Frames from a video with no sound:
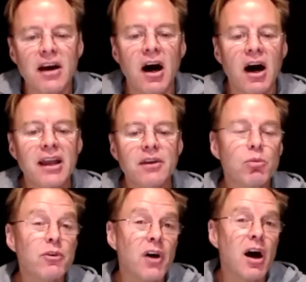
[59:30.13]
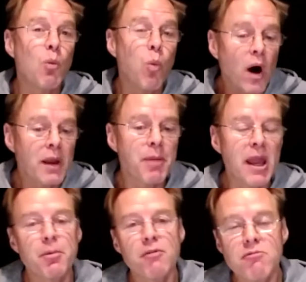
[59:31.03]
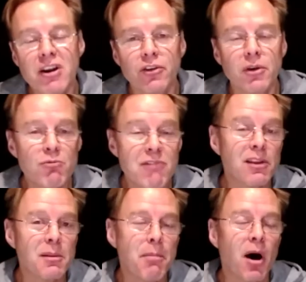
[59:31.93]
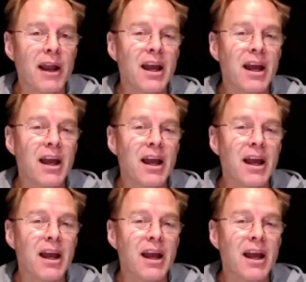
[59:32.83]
It was a white paper written by an